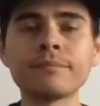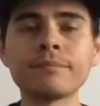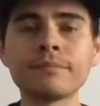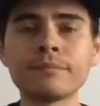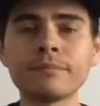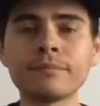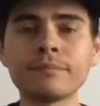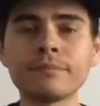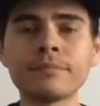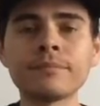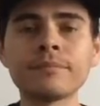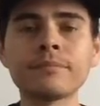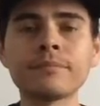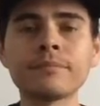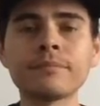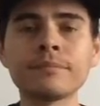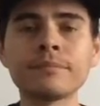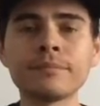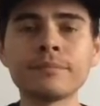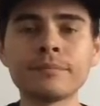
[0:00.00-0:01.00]

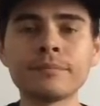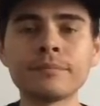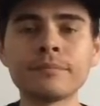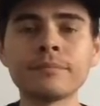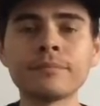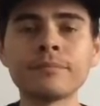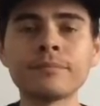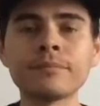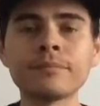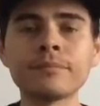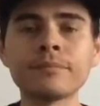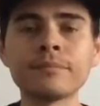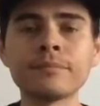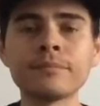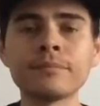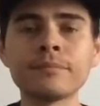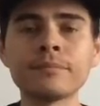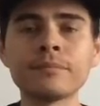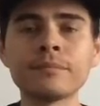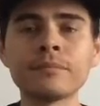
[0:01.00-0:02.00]

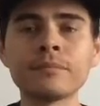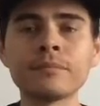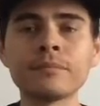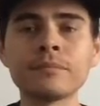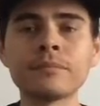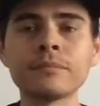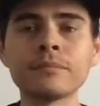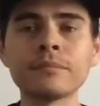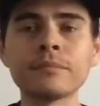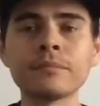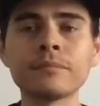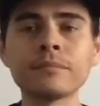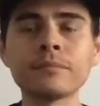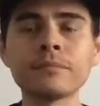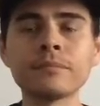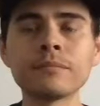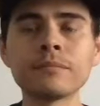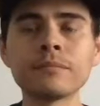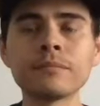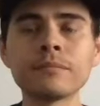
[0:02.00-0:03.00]

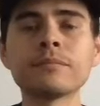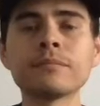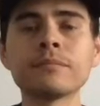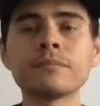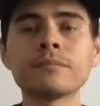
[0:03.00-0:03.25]
The person shown says nothing.